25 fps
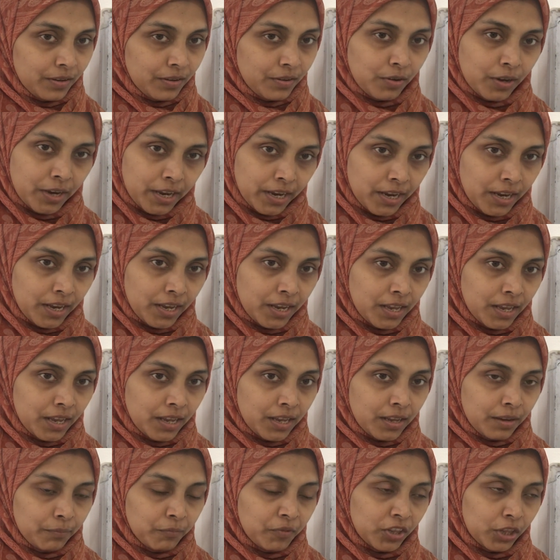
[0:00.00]
Okay.
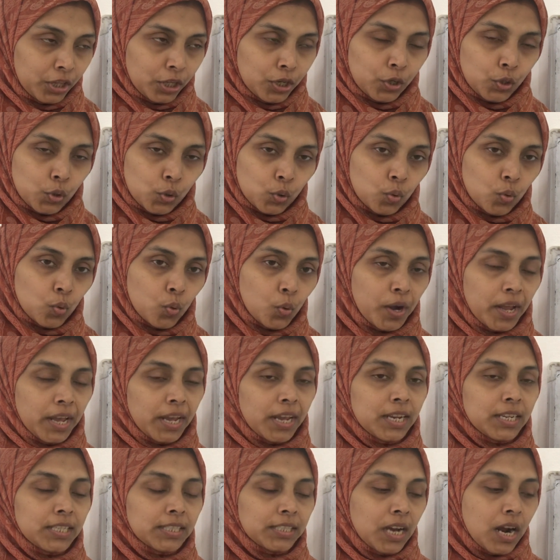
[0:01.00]
Within 2
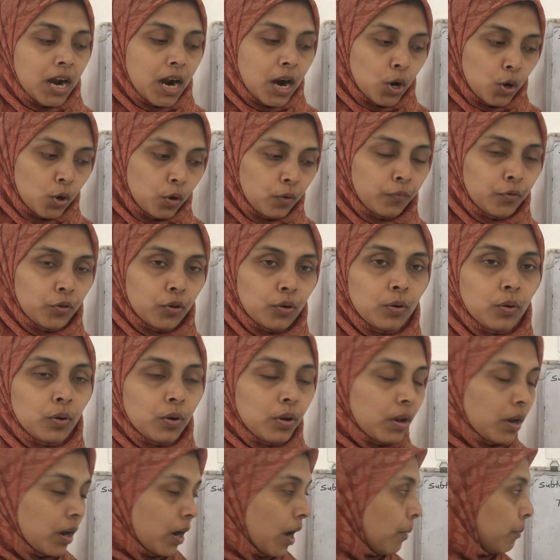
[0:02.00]
days, all of you
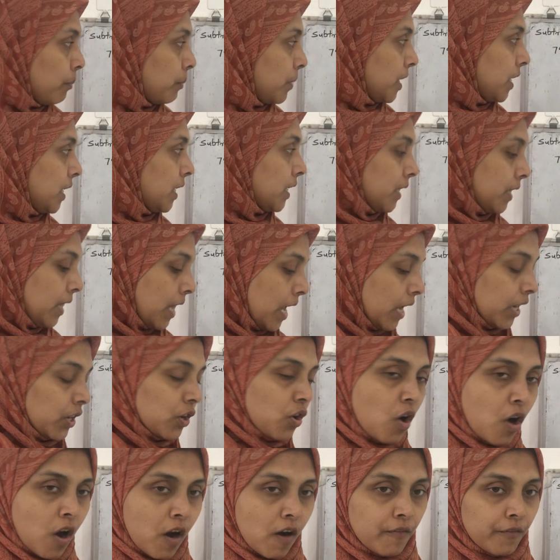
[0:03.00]
complete that
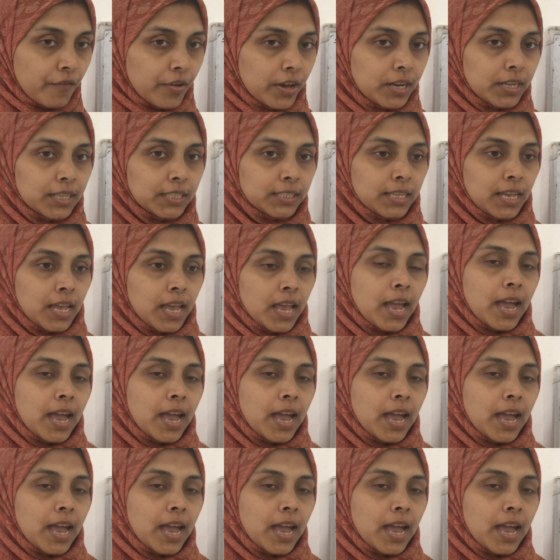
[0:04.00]
homeworks